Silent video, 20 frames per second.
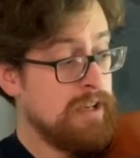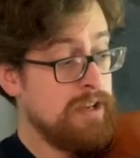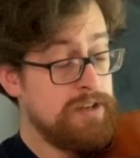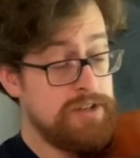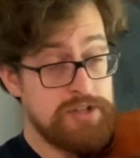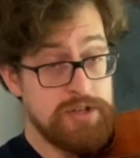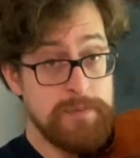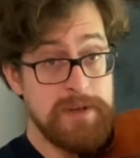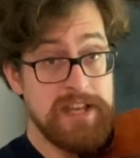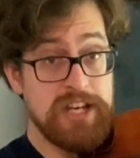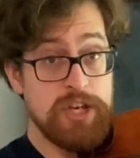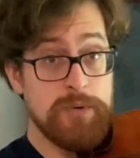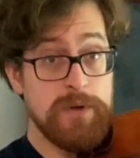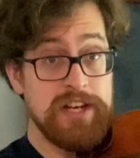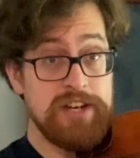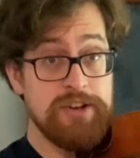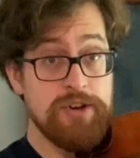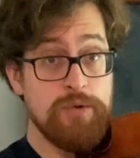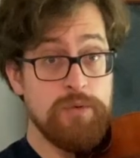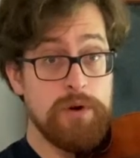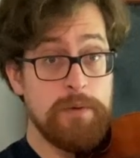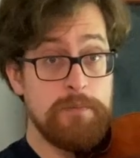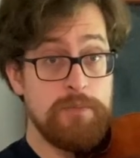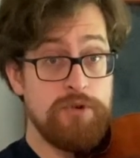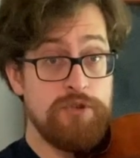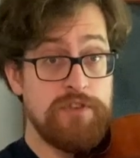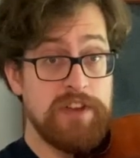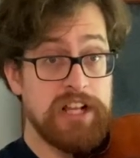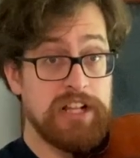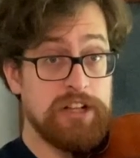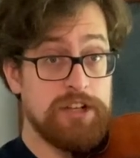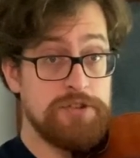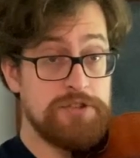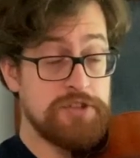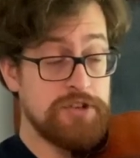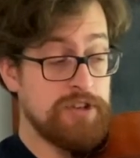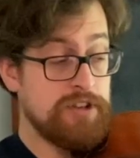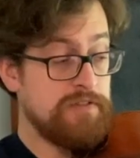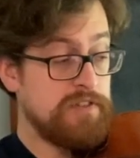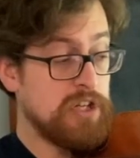Diminuendo, we're moving closer
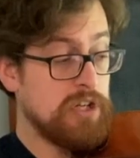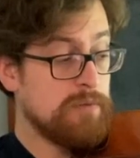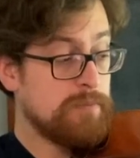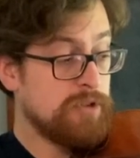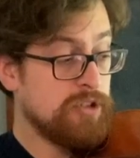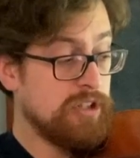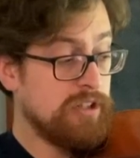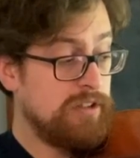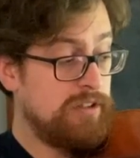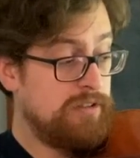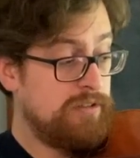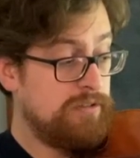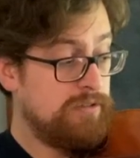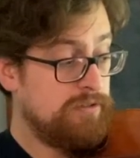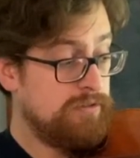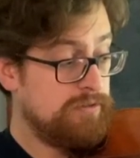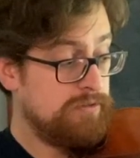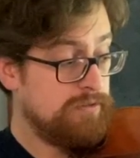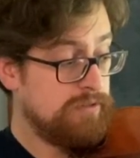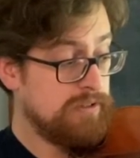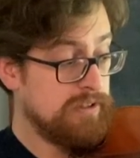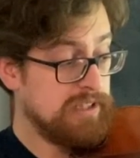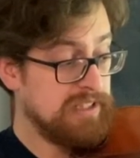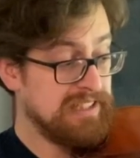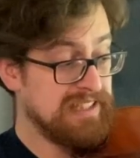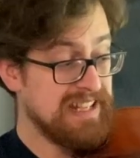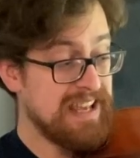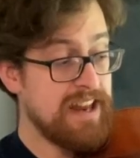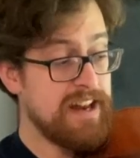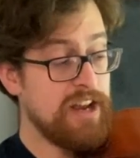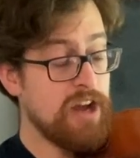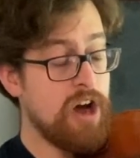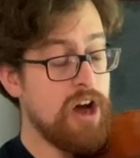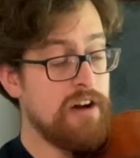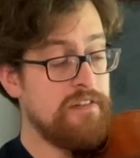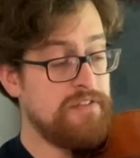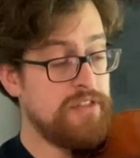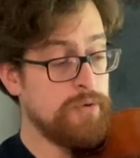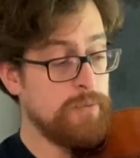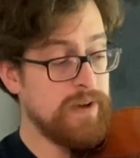to the fingerboard, letting
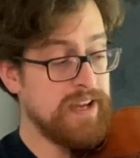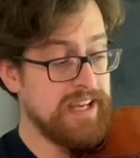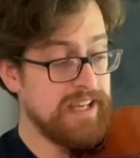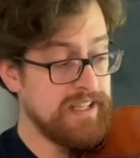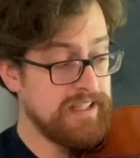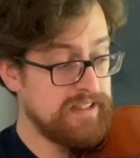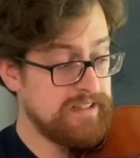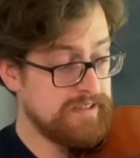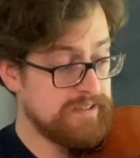off the weight.